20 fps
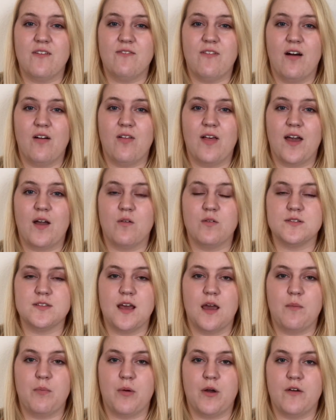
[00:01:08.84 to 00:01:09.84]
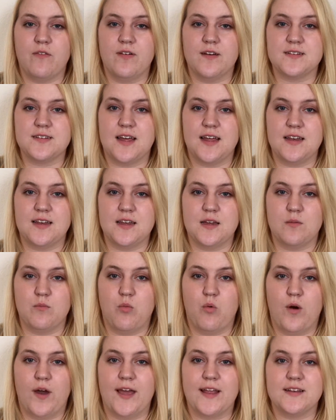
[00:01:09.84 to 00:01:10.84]
I felt like was a perfect ending
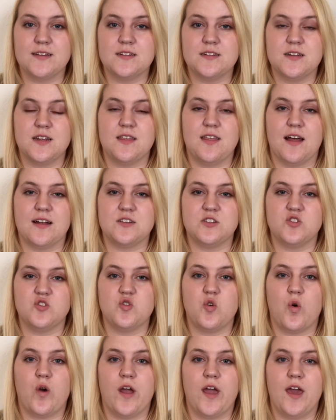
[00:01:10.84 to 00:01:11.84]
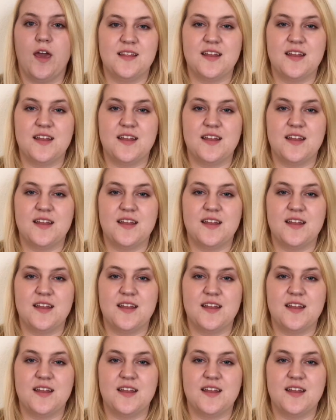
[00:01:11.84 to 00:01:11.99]
point to that story.